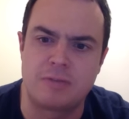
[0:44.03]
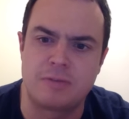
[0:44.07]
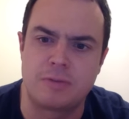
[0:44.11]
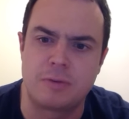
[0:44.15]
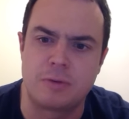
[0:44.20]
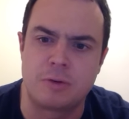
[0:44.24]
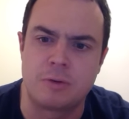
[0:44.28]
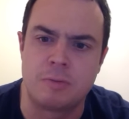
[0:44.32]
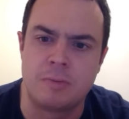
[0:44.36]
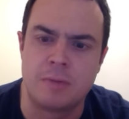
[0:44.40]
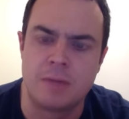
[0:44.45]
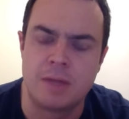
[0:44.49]

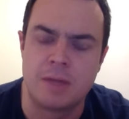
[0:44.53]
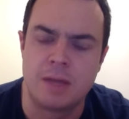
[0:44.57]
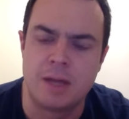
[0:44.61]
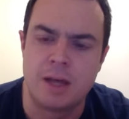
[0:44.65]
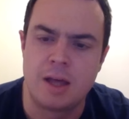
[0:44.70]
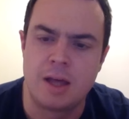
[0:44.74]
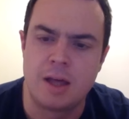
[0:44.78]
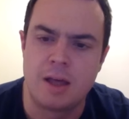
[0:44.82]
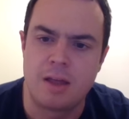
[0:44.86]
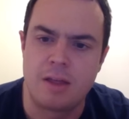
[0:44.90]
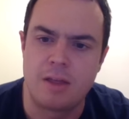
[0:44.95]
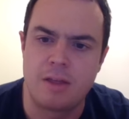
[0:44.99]
form
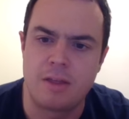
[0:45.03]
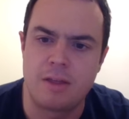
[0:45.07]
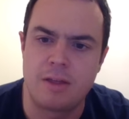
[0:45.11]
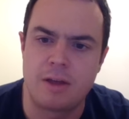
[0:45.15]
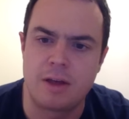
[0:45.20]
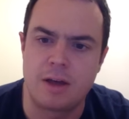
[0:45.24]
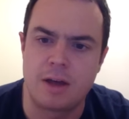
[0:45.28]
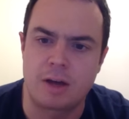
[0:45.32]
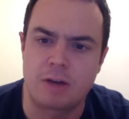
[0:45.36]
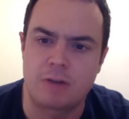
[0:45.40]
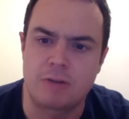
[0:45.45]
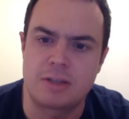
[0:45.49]

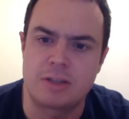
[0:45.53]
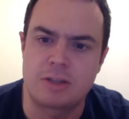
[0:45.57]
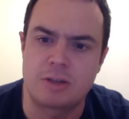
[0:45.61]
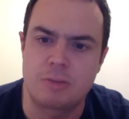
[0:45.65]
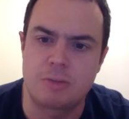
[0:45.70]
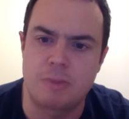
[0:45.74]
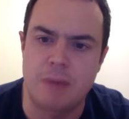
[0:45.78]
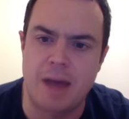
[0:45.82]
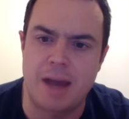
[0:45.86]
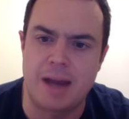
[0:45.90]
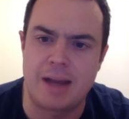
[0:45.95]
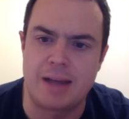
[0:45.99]
that
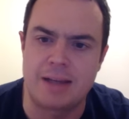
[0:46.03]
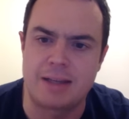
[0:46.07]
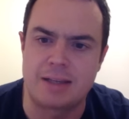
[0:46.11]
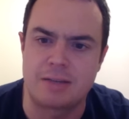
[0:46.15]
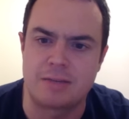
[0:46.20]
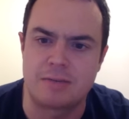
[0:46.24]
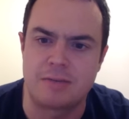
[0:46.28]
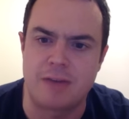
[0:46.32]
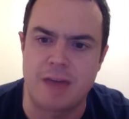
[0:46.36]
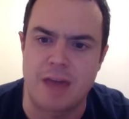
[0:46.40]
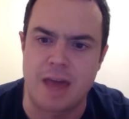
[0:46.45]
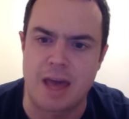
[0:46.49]
Crystal Palace
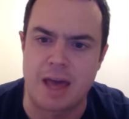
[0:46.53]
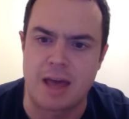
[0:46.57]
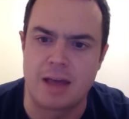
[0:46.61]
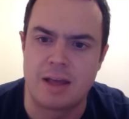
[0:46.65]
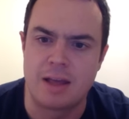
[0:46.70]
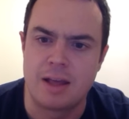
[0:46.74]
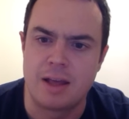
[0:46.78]
have hit.